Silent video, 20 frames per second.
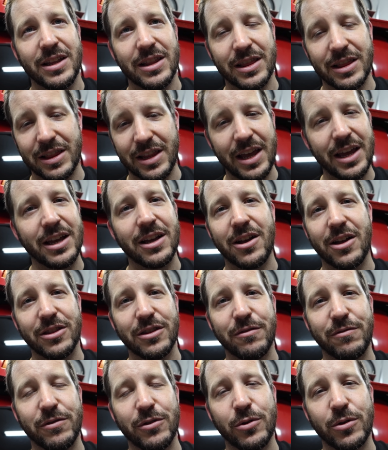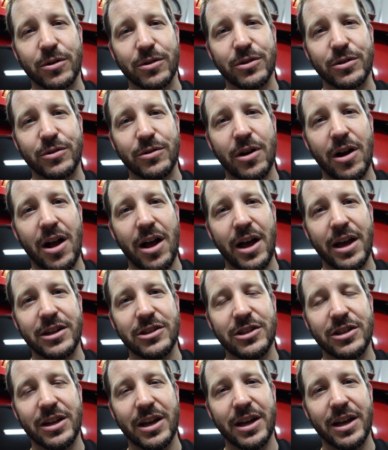laying on the floor of the
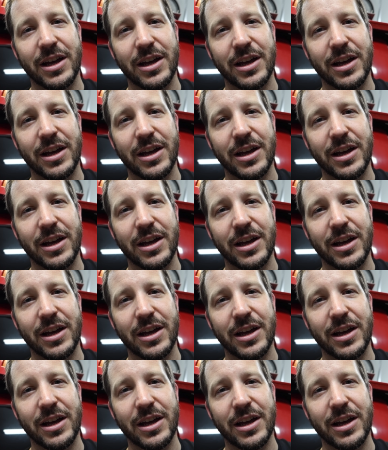garage.